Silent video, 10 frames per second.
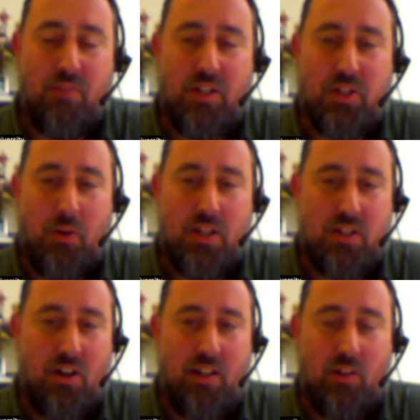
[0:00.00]
And so I
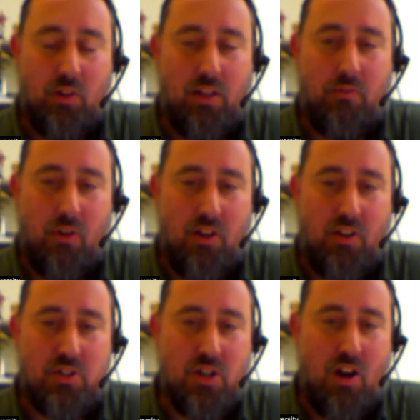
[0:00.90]
started looking for
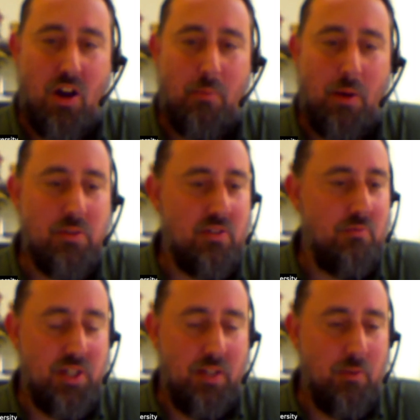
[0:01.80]
another job. I was
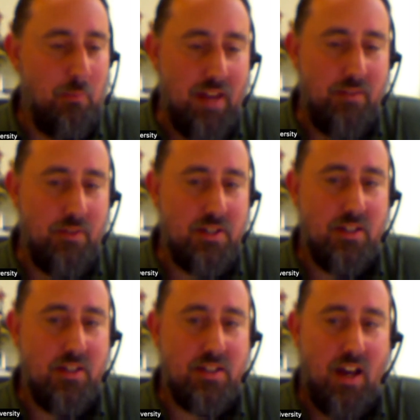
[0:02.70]
receiving benefits
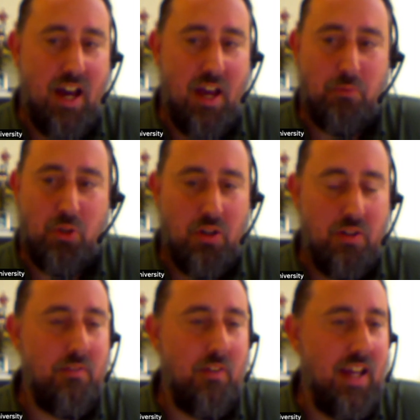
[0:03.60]
at the time,
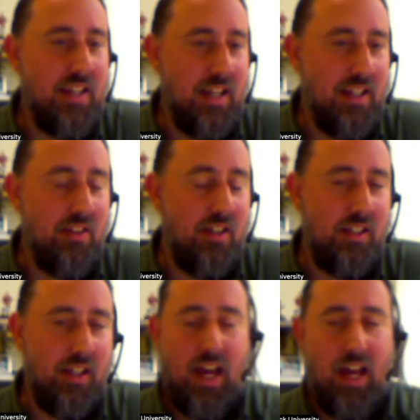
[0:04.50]
couldn't find
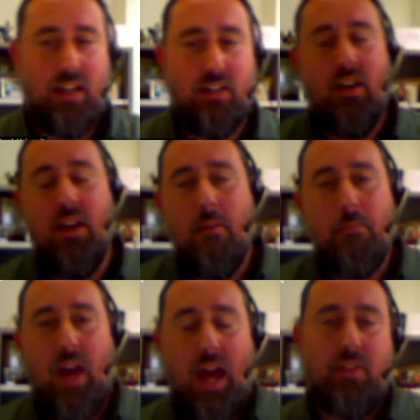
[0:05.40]
anything. And
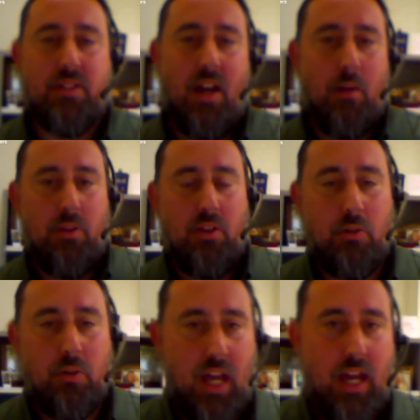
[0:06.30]
at the time in
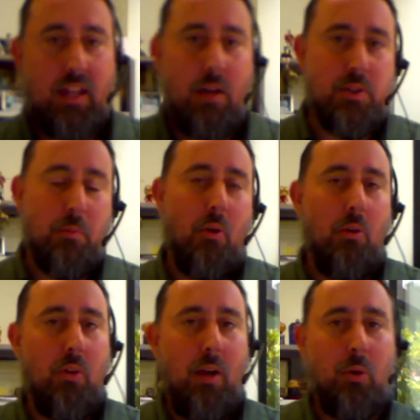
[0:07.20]
the UK, there was a
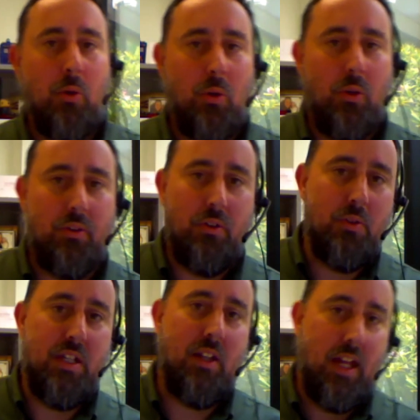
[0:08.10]
program called New
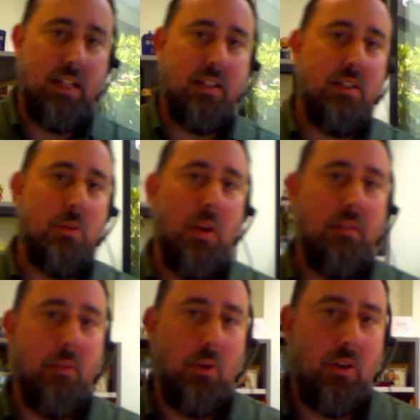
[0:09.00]
Deal 18 to
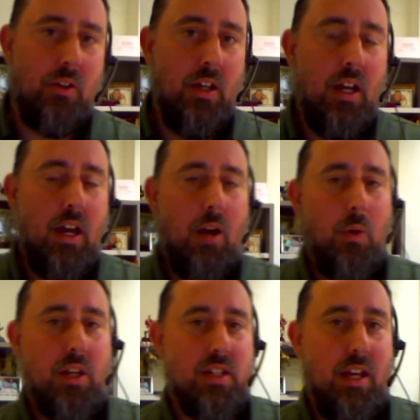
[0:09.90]
24,
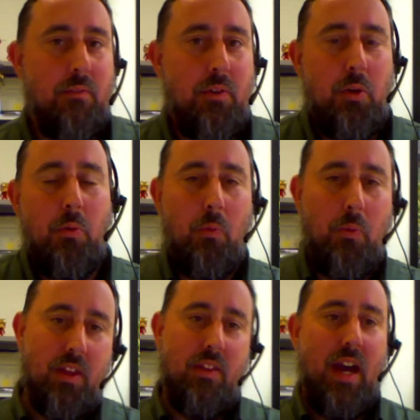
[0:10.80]
which if you were
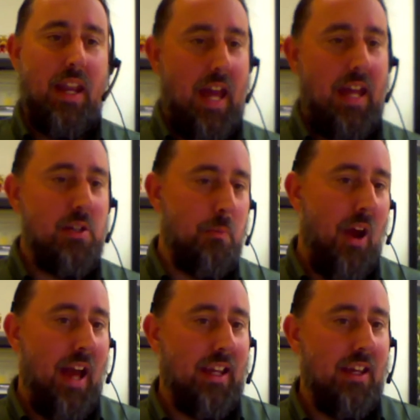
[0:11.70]
within that age
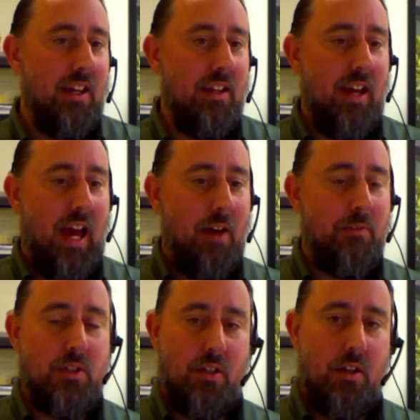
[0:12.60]
bracket
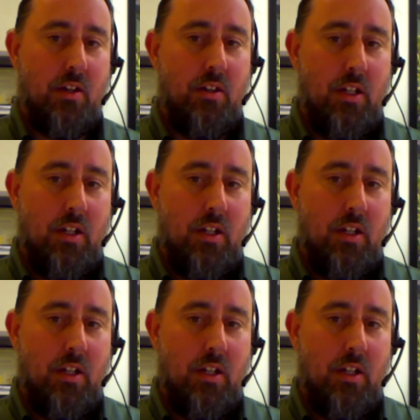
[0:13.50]
after